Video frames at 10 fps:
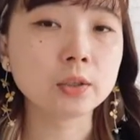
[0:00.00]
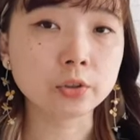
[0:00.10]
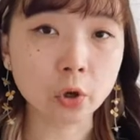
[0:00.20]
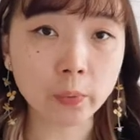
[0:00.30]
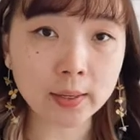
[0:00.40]

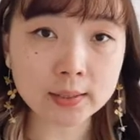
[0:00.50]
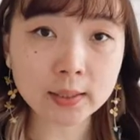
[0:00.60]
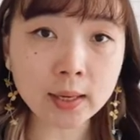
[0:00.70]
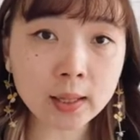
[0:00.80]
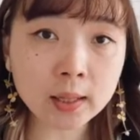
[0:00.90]
drawing
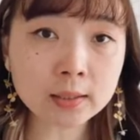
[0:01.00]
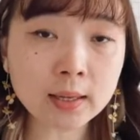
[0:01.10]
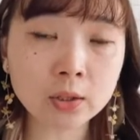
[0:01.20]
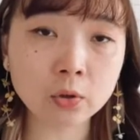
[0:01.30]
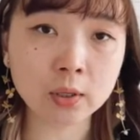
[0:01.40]
skills
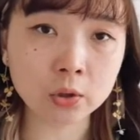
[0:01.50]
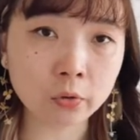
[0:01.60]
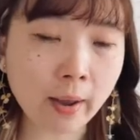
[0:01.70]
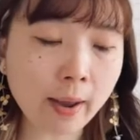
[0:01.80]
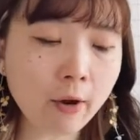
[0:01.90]
that you need to
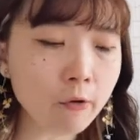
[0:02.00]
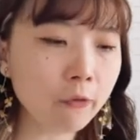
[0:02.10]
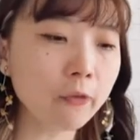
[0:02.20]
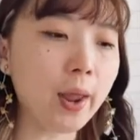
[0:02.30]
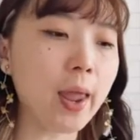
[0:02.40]
have,
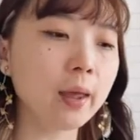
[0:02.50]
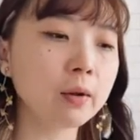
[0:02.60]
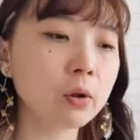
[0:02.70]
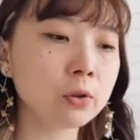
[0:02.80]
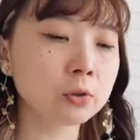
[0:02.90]
and
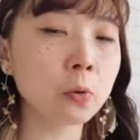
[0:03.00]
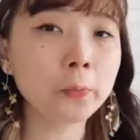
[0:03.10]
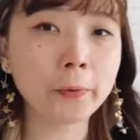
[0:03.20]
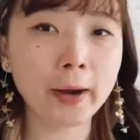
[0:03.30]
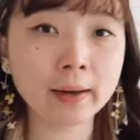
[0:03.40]
also
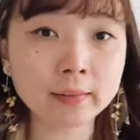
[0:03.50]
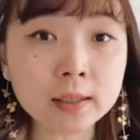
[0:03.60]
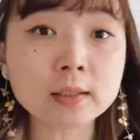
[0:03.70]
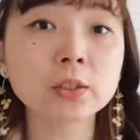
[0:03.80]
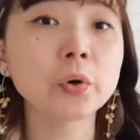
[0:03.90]

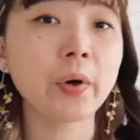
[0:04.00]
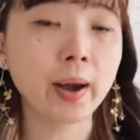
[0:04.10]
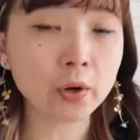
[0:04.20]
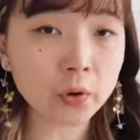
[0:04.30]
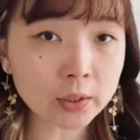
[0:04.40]
practice
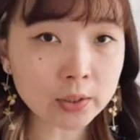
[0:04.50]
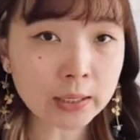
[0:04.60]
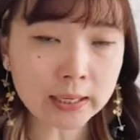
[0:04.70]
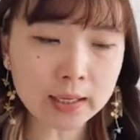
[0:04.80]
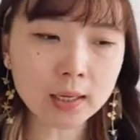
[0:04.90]

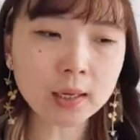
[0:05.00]
regularly,